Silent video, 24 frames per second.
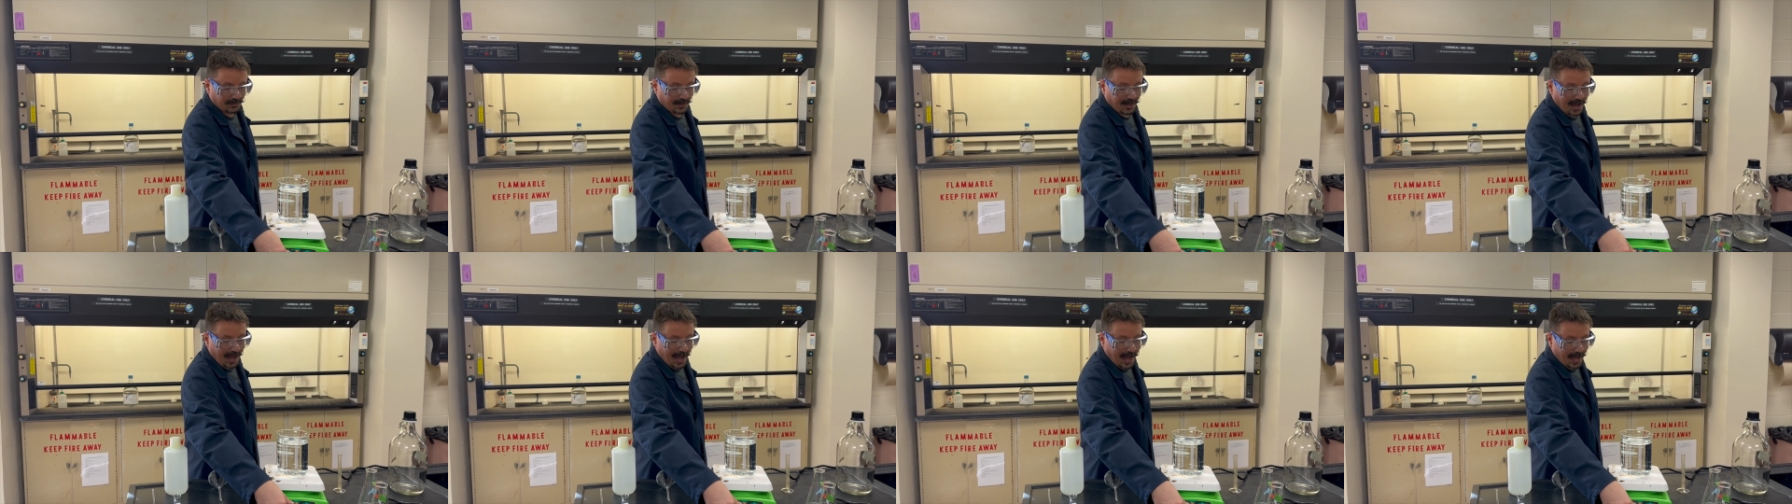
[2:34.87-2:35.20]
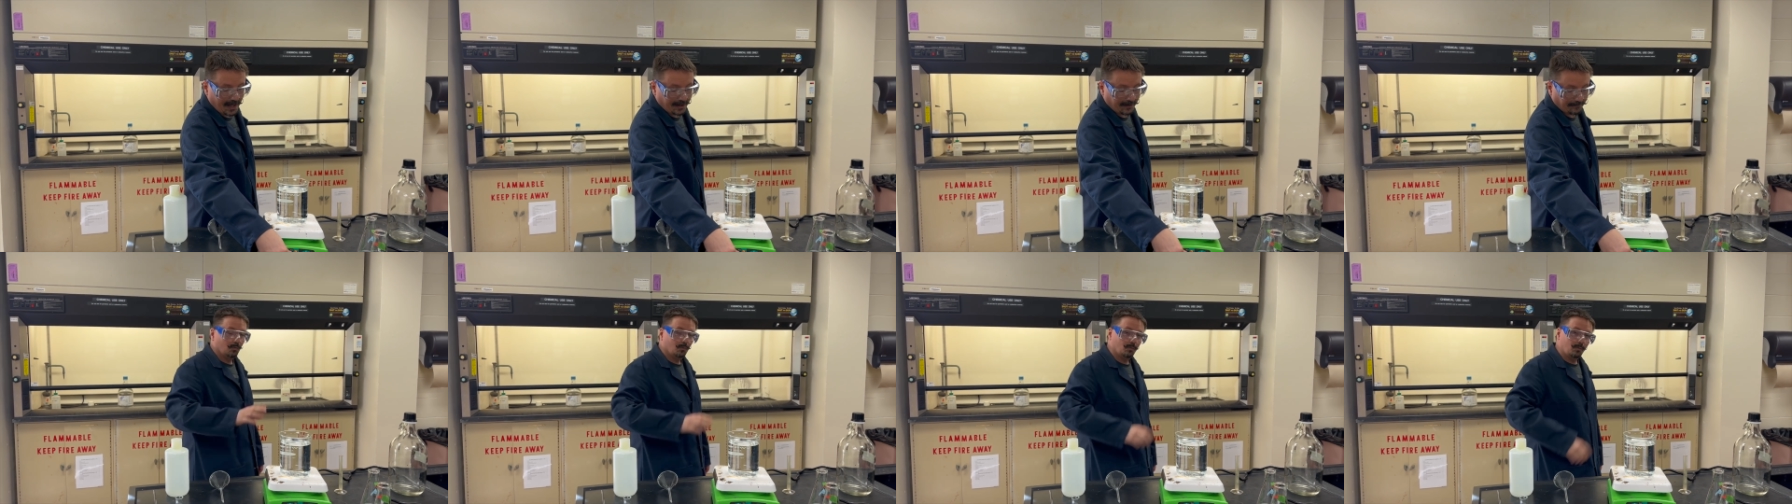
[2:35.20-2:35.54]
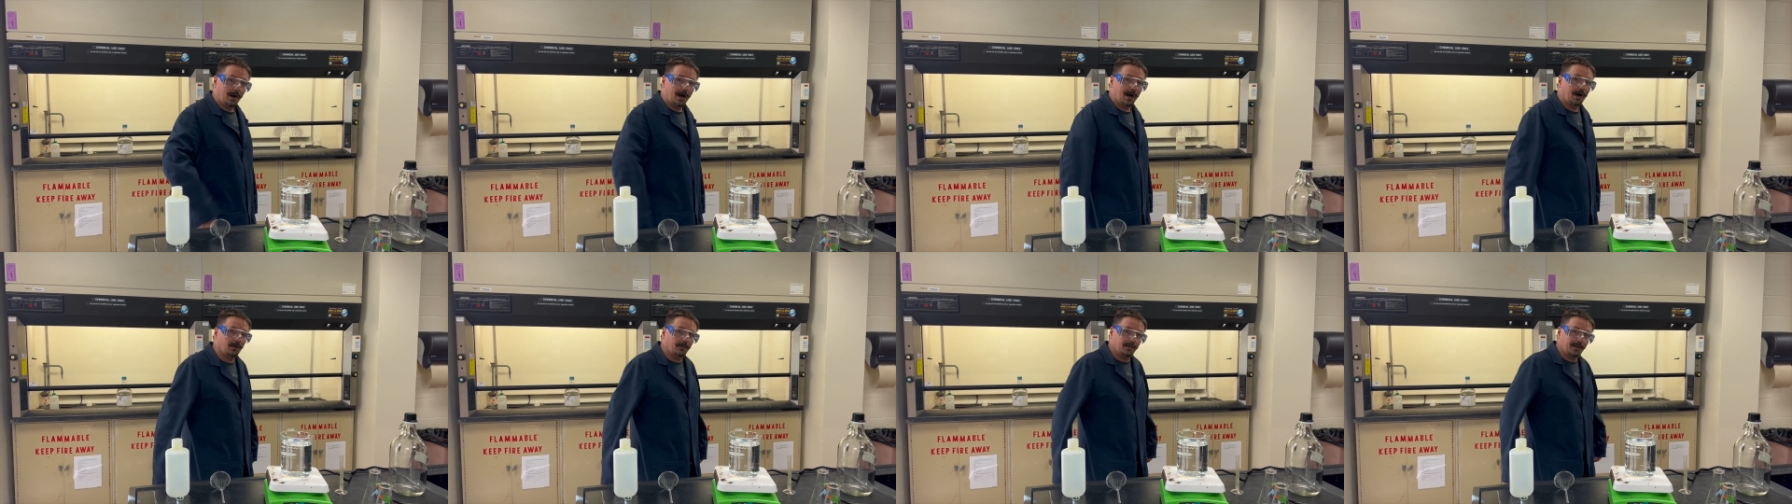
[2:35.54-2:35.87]
can.
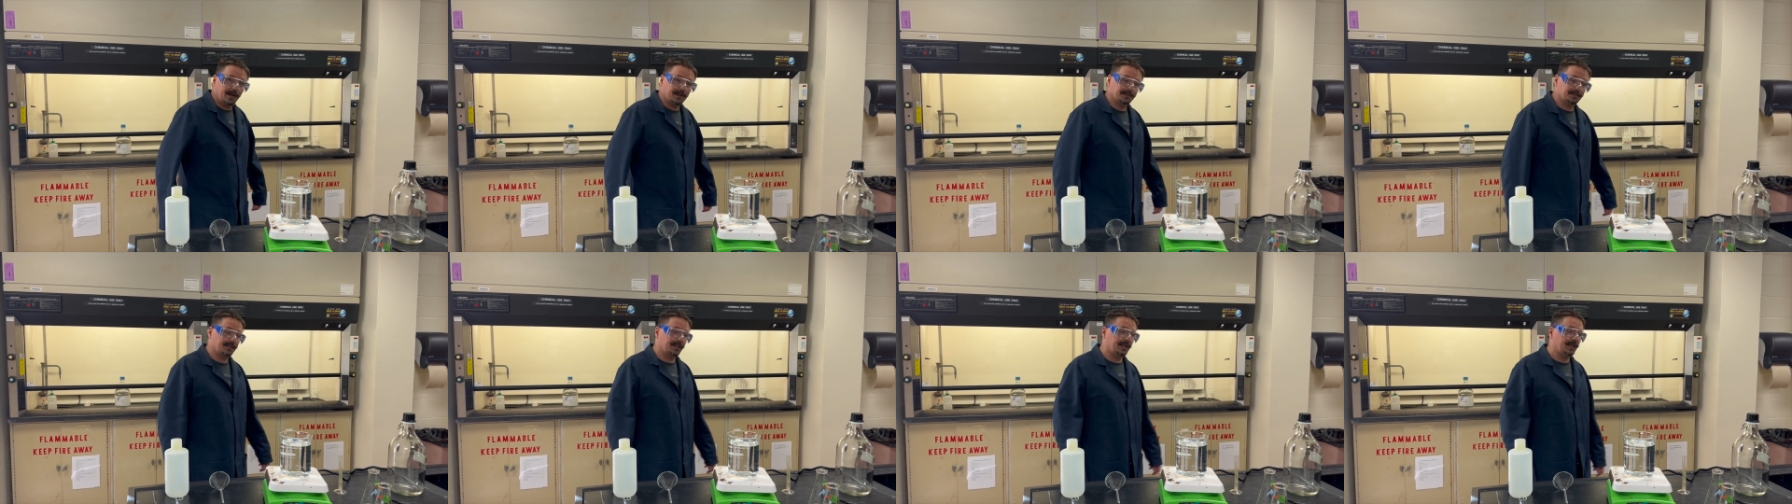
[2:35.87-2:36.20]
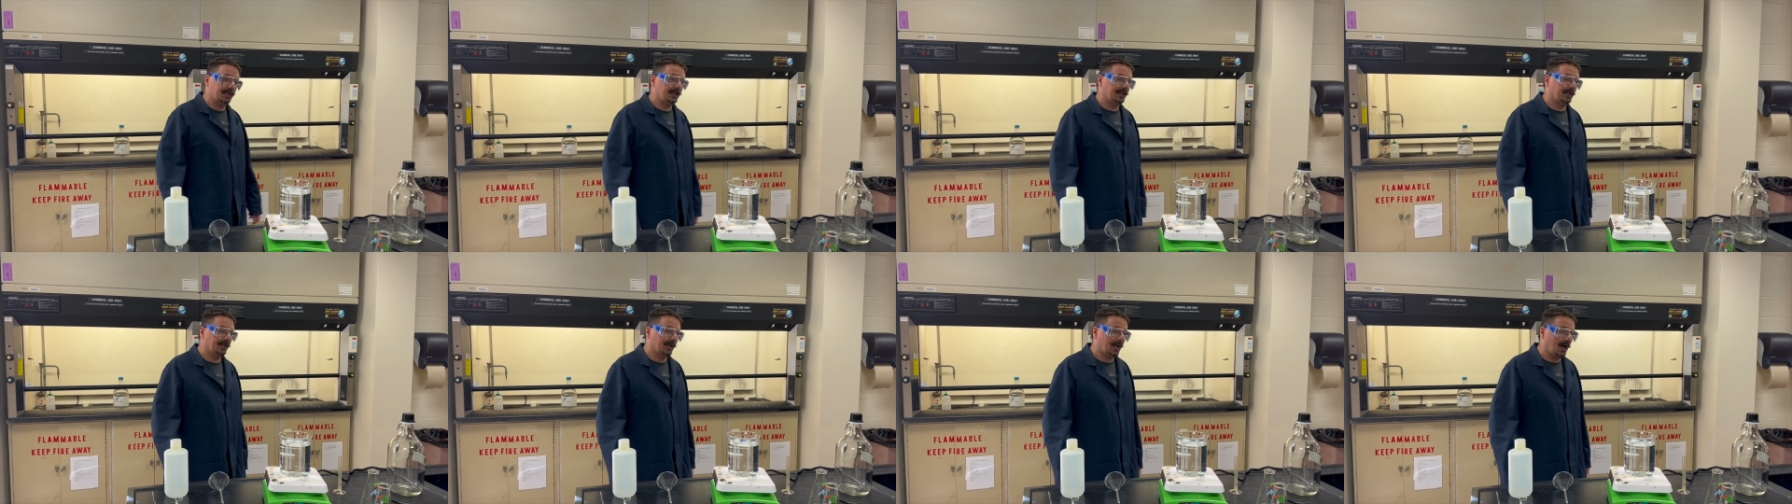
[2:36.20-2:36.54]
While that's heating